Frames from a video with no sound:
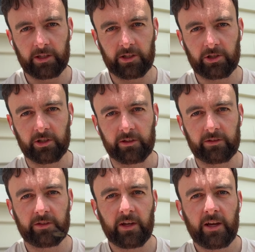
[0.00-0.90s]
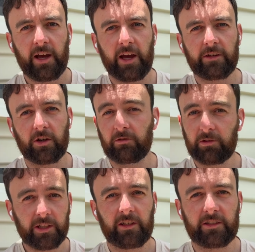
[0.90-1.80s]
conditions? And I'd
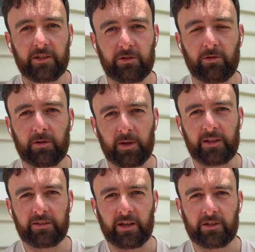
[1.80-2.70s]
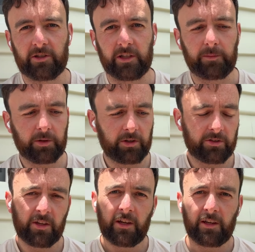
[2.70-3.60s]
really like to talk about this actually,
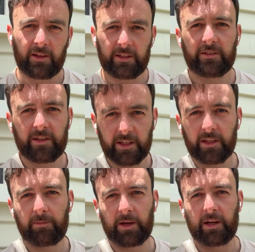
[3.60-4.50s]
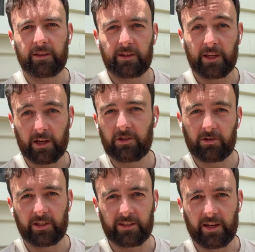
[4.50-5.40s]
because let's think about the
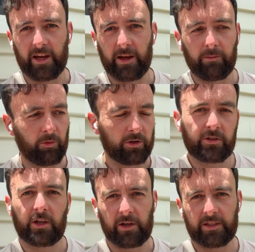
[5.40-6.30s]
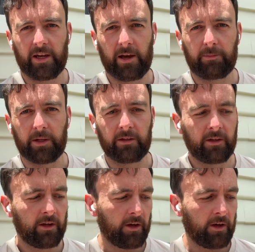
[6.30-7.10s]
actual exam, what's going to happen.